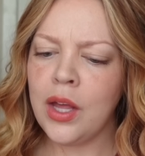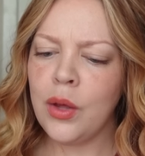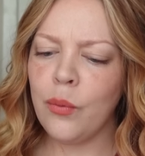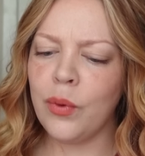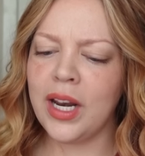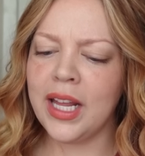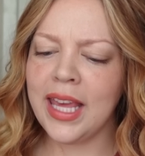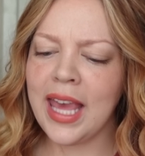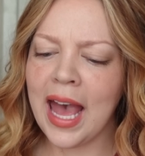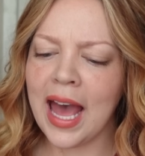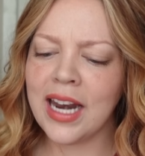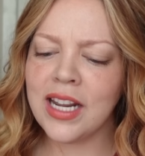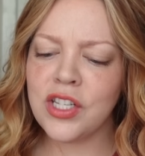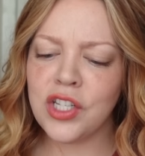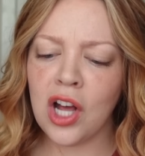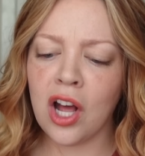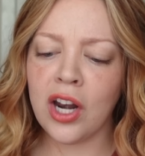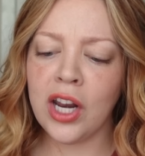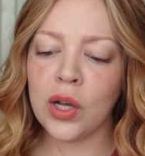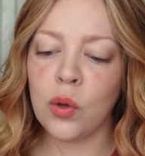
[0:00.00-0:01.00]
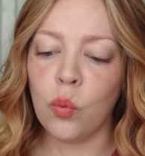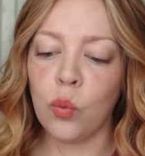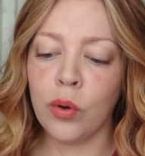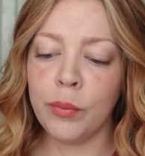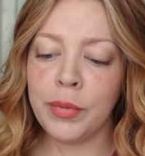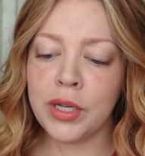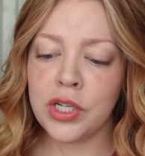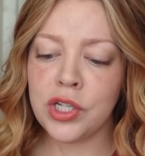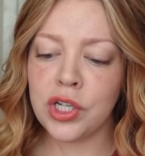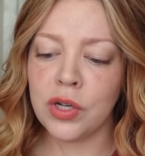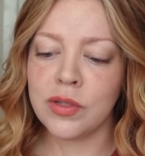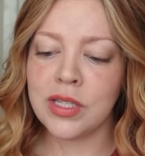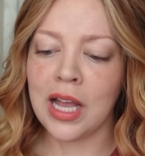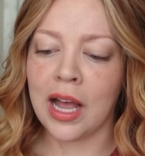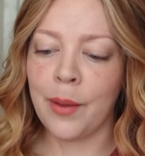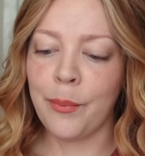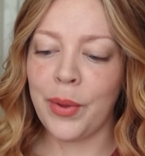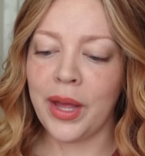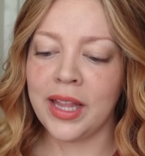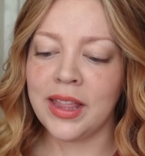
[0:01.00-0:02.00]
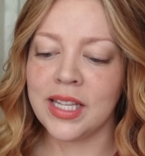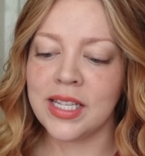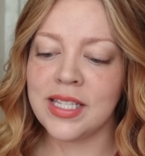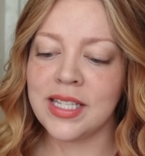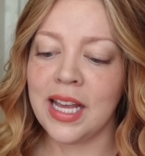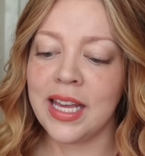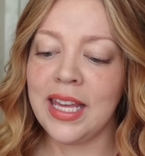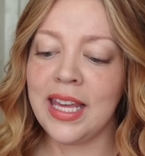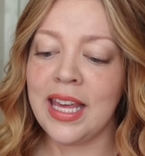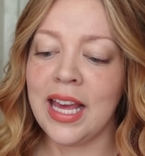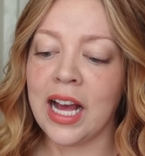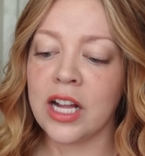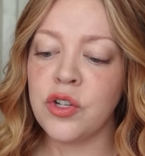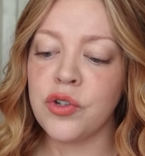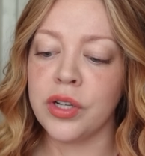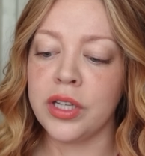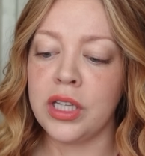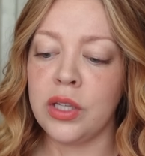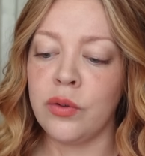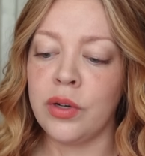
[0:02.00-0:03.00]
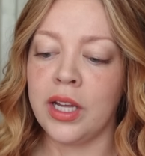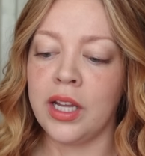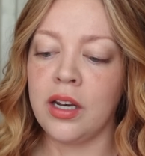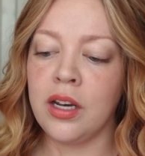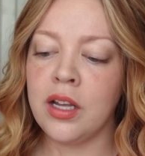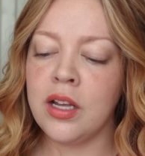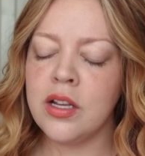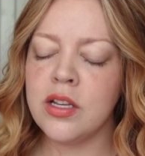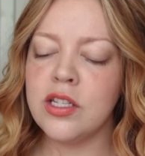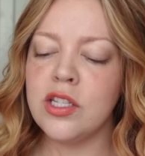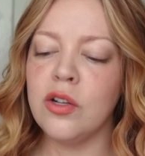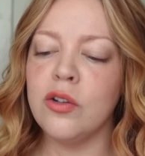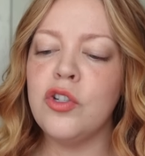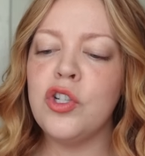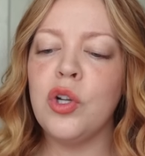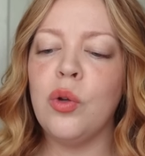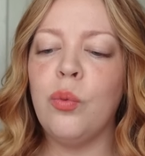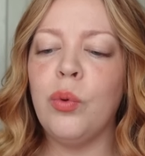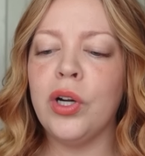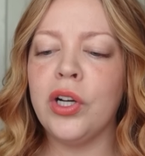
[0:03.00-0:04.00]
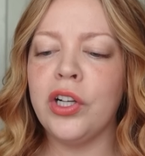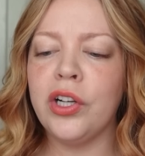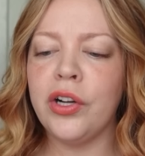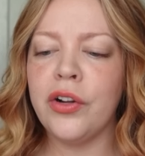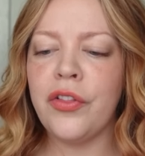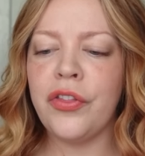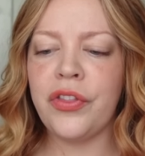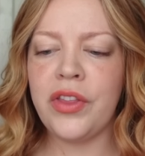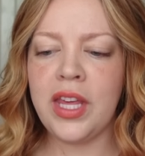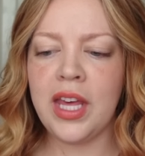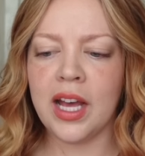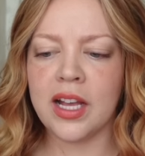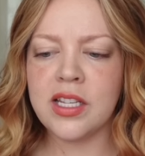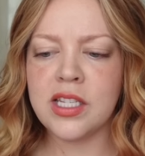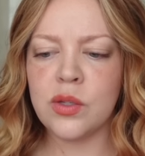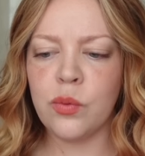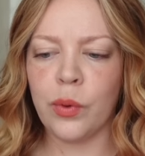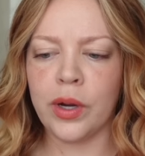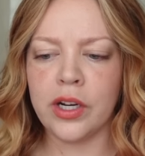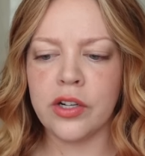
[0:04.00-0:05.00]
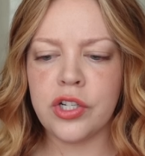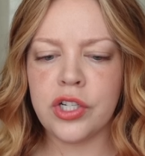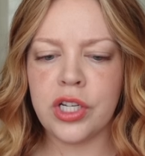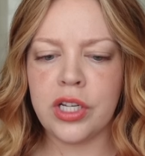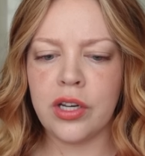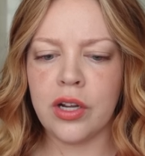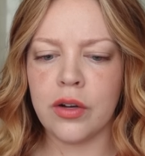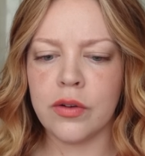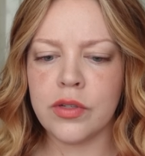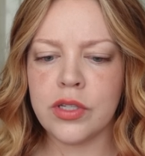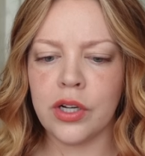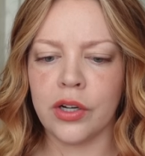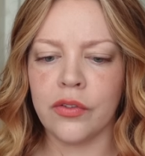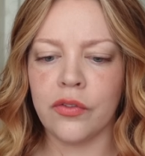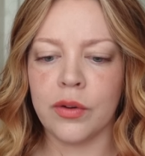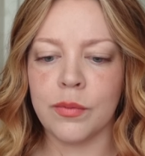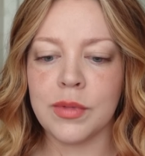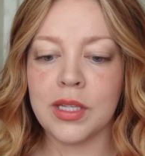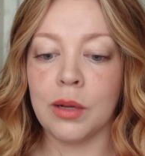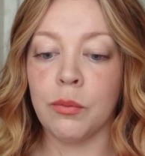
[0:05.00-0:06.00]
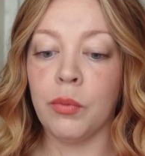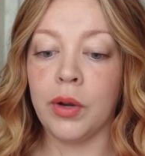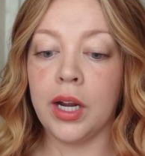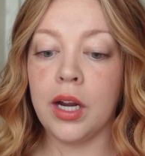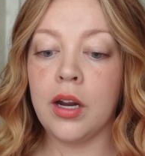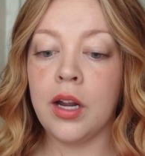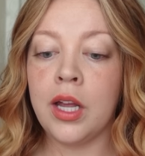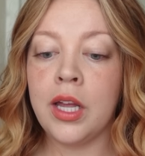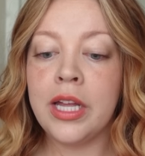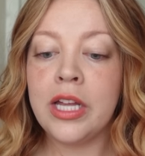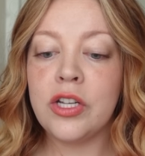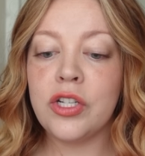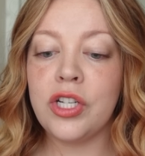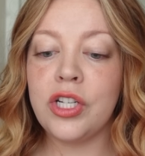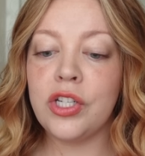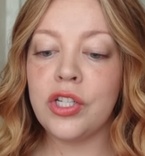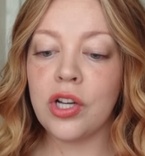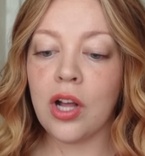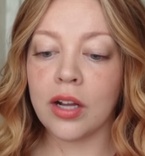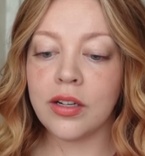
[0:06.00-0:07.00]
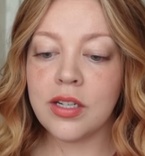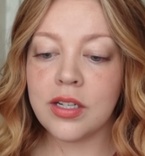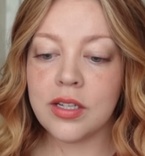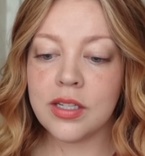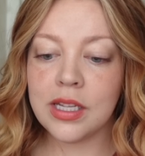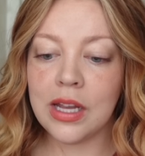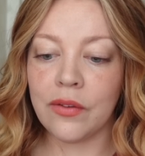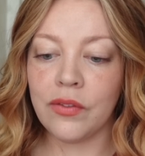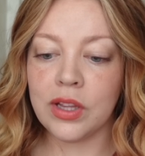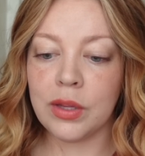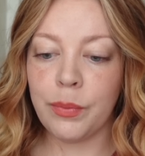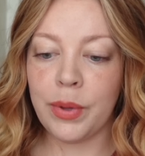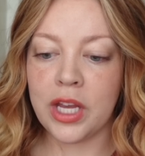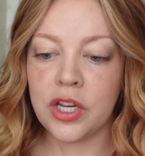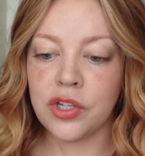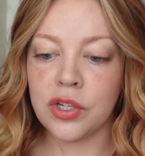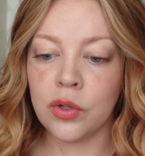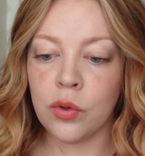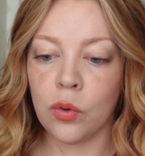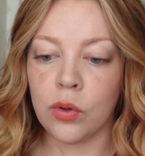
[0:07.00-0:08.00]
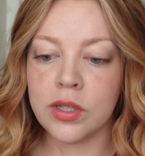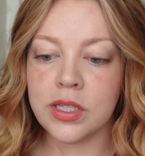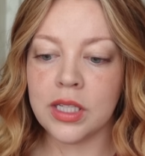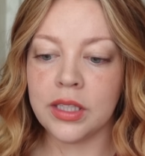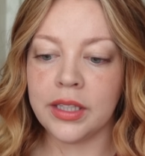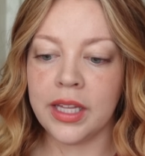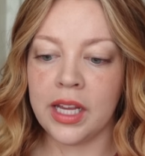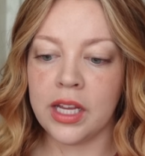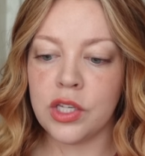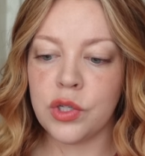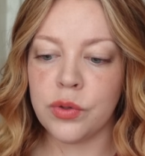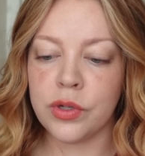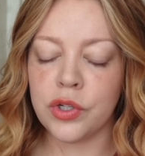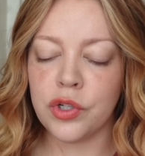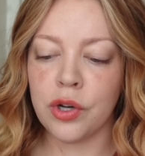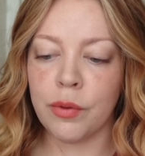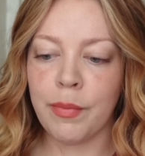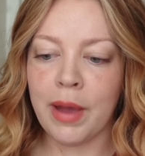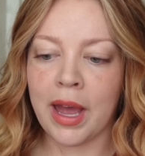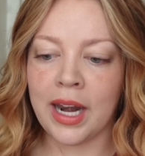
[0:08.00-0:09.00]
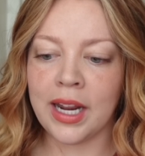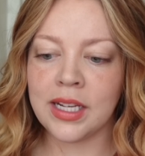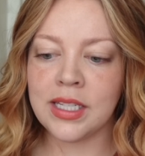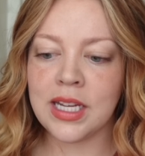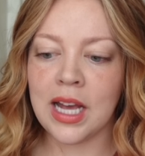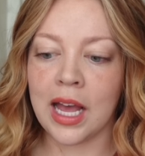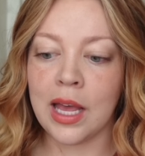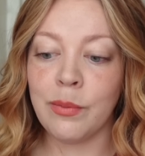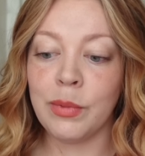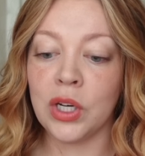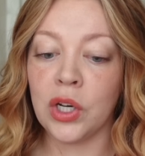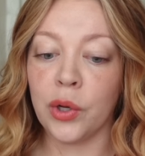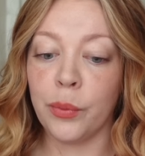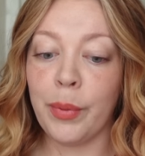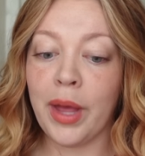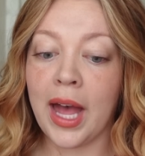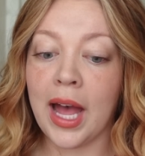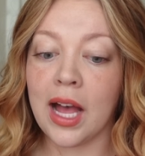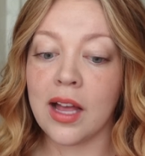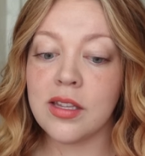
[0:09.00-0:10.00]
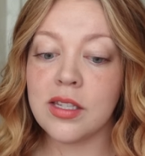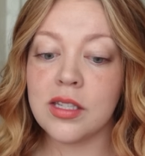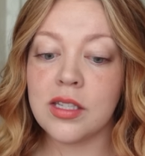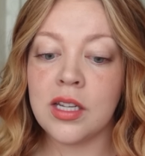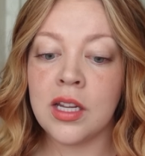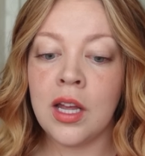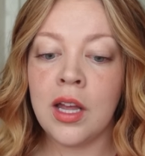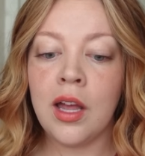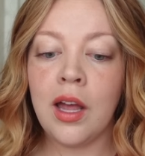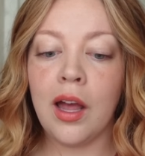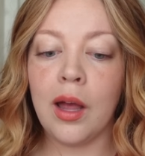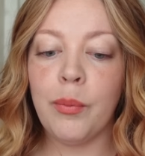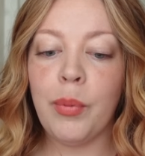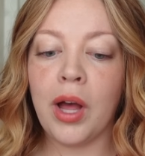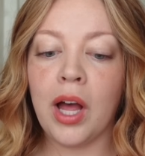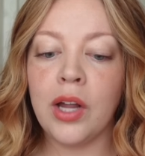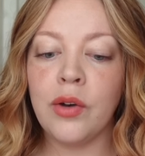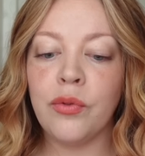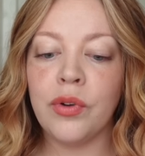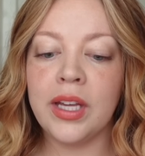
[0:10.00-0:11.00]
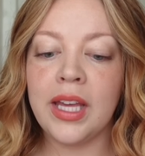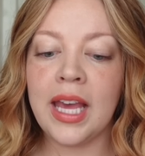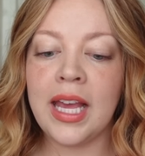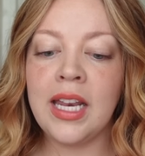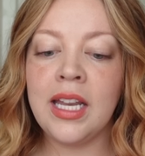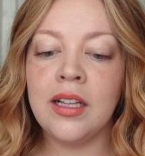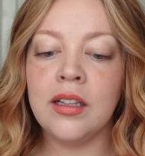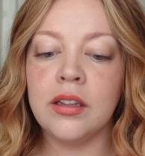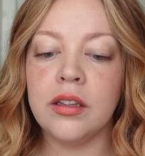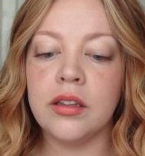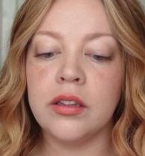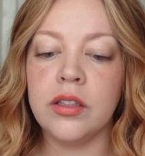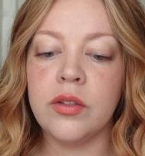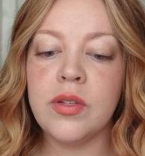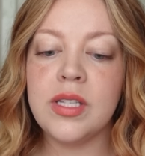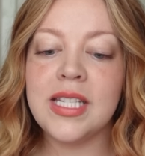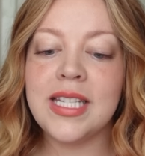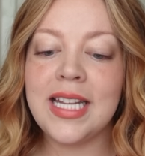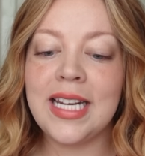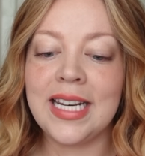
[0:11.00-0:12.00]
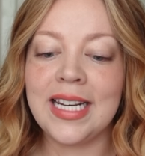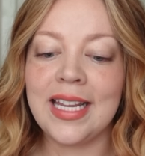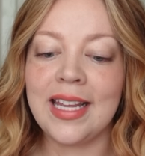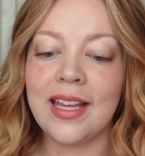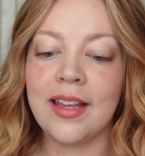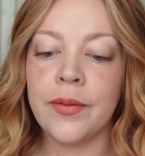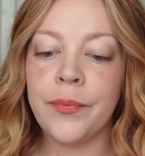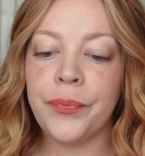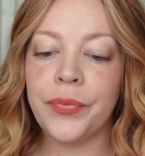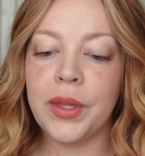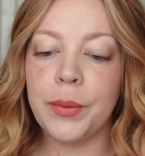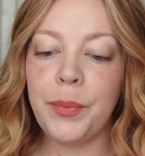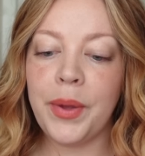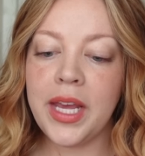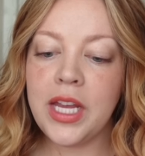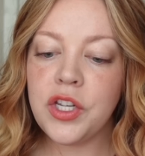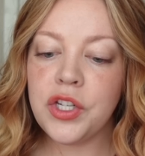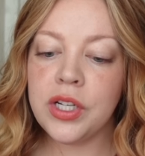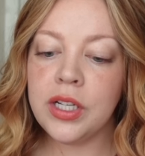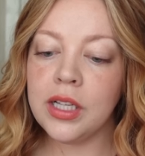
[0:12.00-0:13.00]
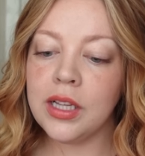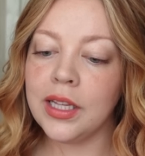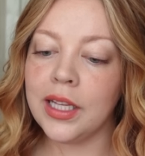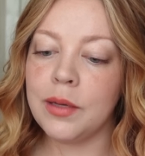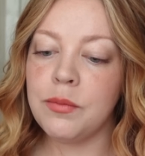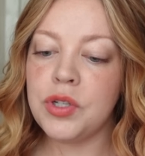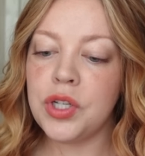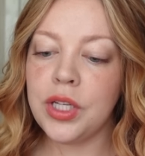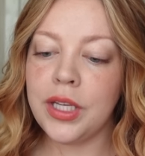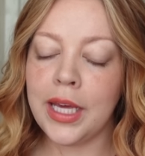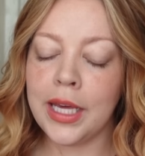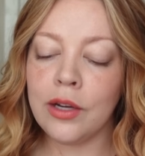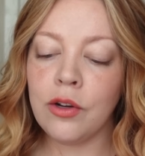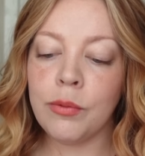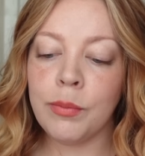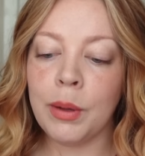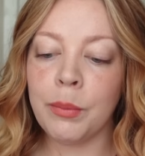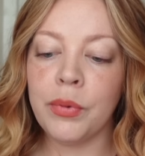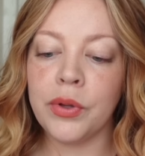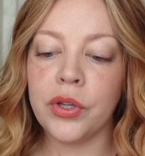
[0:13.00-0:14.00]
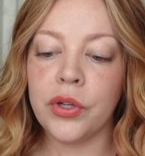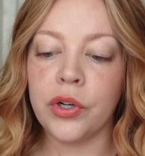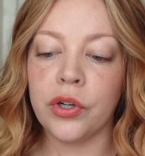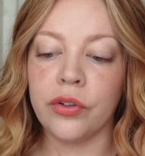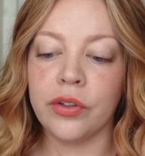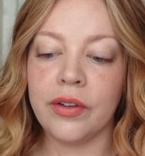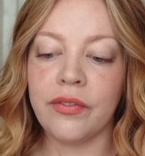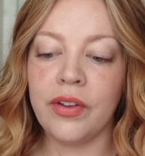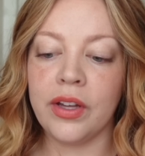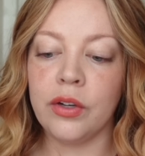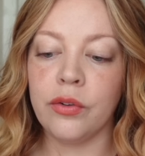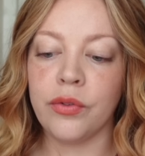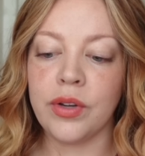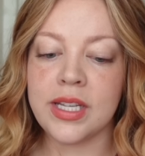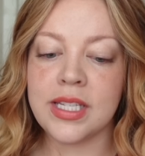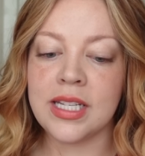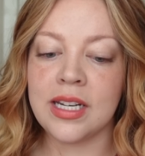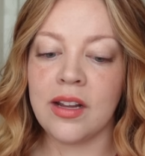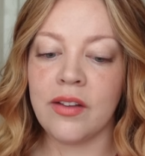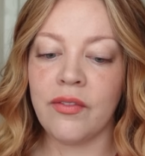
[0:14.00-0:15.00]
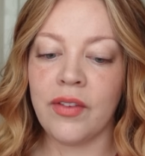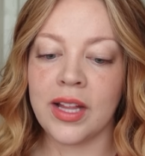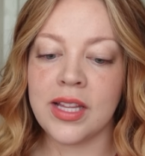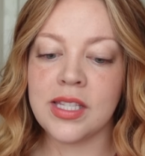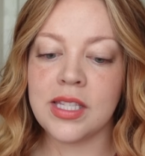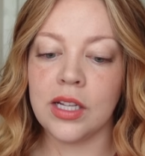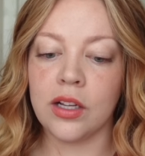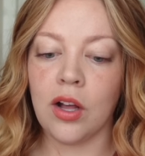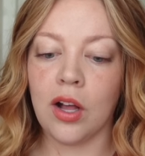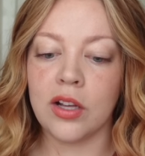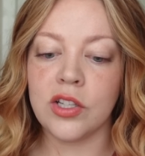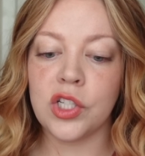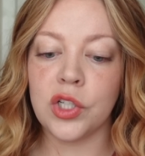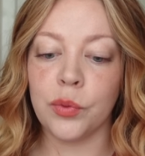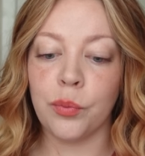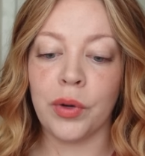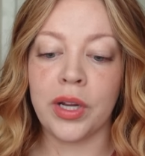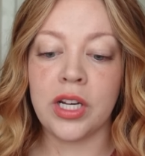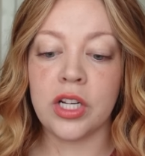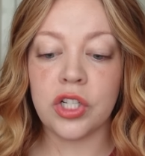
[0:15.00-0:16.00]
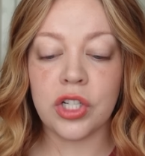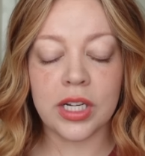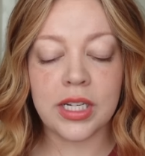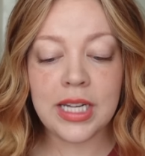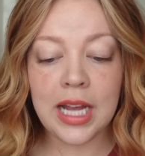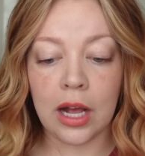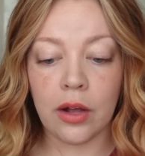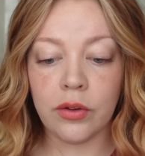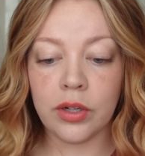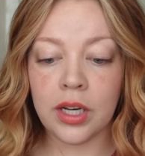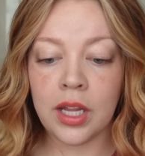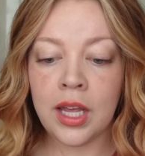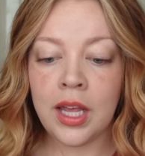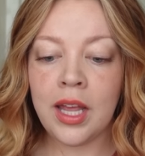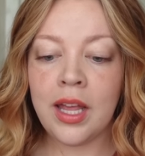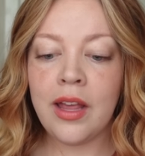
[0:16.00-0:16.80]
When a catatonic woman shows up at the psychiatric unit, social worker Thea swears she knows her from somewhere. She's shocked to discover the patient holds a link to a traumatic time in her past. Upon regaining lucidity, the patient claims she can't remember the horrific recent events that caused her brain to shut down.